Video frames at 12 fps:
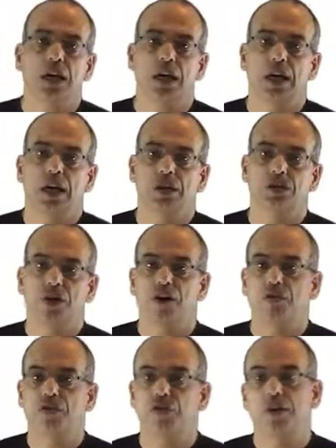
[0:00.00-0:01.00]
uh, to
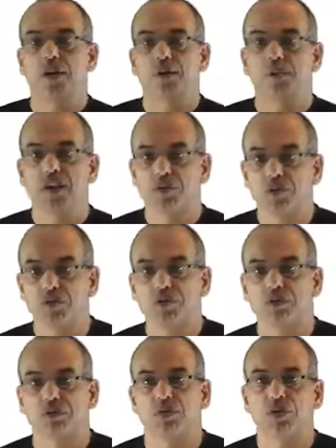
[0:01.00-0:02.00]
have uh,
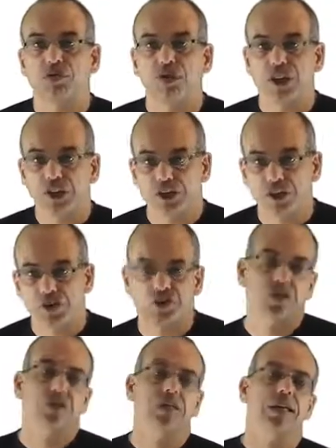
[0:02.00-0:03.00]
minimum
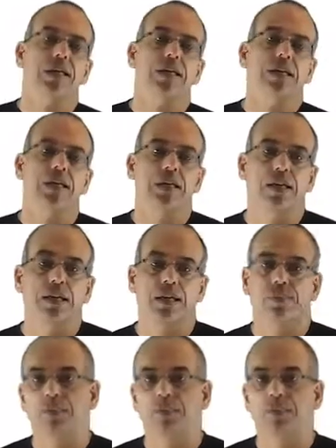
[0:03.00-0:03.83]
reflections uh,